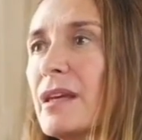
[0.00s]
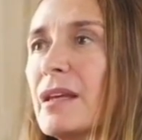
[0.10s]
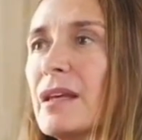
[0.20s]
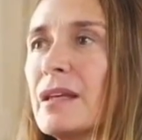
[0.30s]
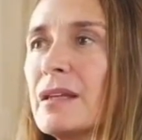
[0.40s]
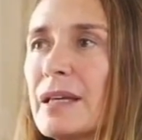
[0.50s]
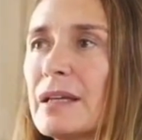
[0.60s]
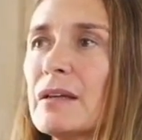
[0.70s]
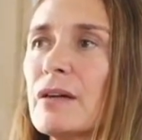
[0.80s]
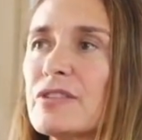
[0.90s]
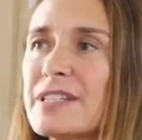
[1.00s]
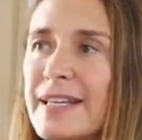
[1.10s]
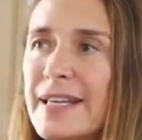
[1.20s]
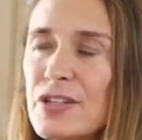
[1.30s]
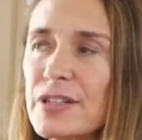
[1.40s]
And in that
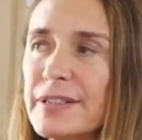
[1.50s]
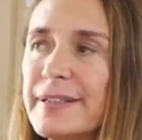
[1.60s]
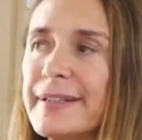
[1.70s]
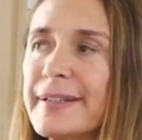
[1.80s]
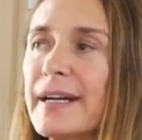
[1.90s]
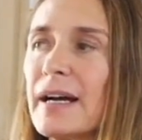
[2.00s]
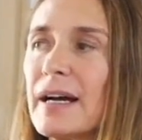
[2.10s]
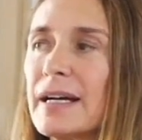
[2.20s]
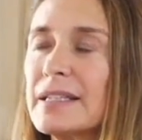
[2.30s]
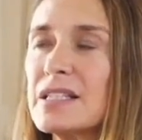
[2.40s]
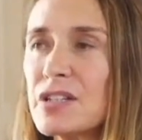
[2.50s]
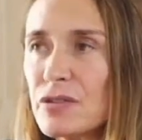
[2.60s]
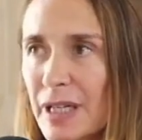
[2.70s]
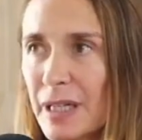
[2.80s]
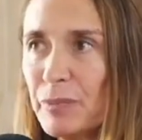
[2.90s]
conversation, I
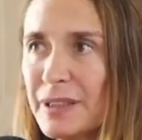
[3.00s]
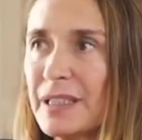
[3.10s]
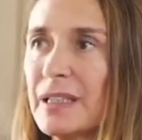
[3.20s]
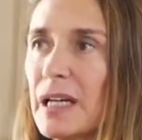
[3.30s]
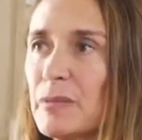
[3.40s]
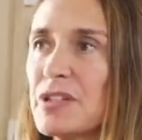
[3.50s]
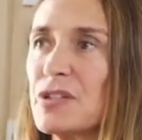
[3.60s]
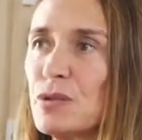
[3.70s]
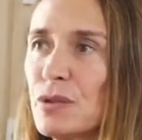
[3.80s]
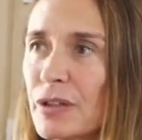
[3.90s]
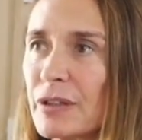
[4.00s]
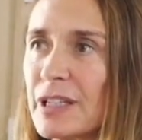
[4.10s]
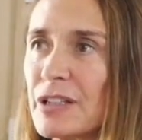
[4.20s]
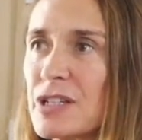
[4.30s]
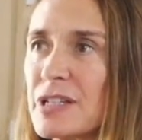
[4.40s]
described Patrick Hamers to her,
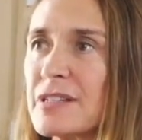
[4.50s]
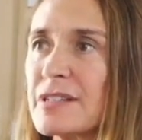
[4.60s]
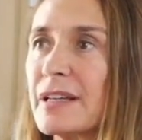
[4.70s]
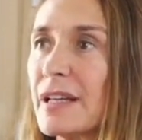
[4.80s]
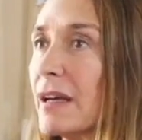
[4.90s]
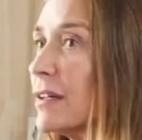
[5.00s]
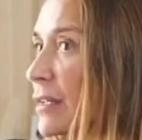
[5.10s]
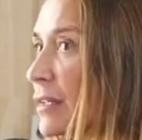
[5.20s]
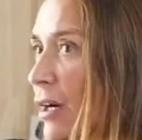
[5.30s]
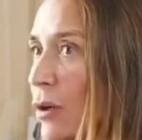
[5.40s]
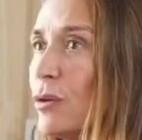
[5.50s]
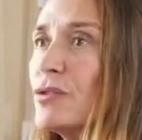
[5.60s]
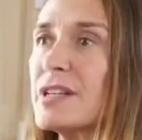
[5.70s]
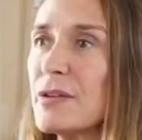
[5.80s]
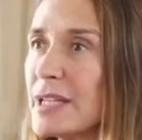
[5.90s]
and she said,
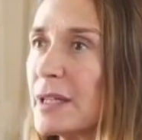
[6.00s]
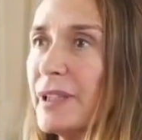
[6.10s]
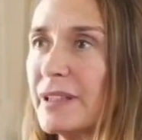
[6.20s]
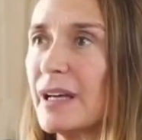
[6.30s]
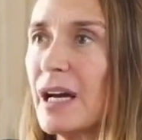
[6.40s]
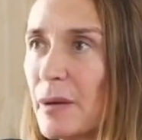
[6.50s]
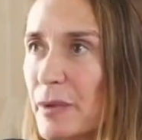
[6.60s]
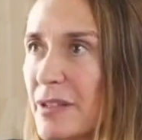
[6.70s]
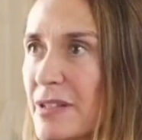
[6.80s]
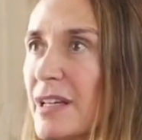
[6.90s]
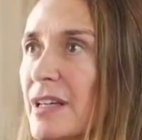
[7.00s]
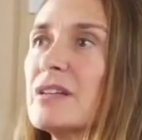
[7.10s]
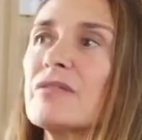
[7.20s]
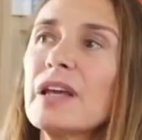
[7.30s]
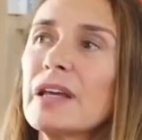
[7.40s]
oh, sounds like Patrick Hamers.
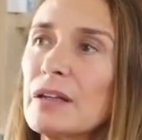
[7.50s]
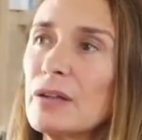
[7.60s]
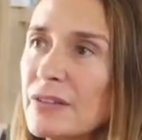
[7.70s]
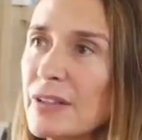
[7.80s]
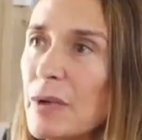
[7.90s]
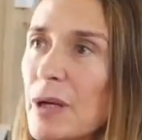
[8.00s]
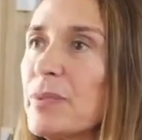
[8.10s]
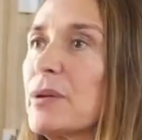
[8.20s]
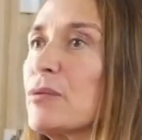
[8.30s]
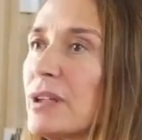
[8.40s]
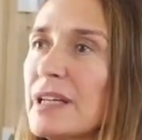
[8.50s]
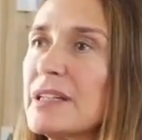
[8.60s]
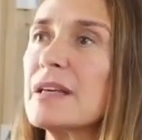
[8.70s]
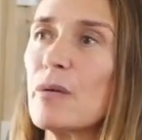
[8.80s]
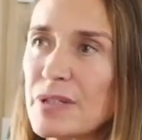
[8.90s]
Then I looked him up and
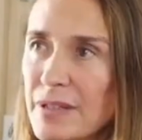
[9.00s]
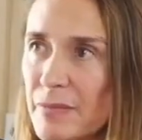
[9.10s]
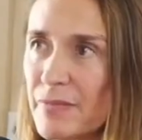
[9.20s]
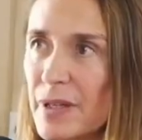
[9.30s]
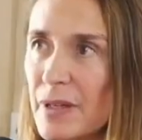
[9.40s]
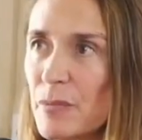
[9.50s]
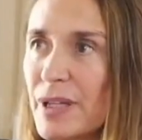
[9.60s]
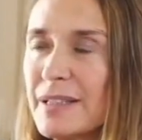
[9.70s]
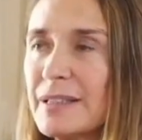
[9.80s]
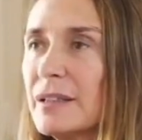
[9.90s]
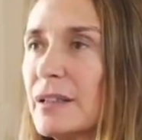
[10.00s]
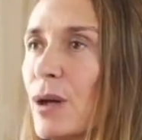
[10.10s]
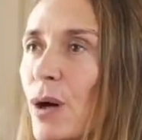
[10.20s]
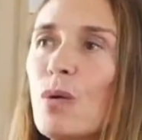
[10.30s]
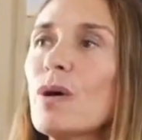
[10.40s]
realized that was him. But I didn't
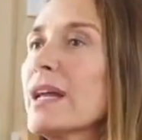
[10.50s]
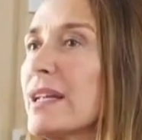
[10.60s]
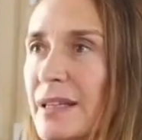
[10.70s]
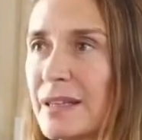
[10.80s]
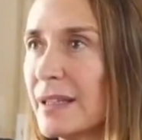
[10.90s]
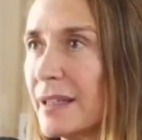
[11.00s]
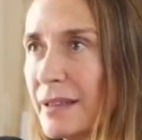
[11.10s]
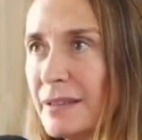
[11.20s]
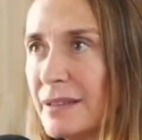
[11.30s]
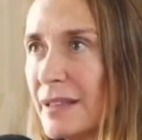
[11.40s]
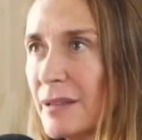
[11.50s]
know anything.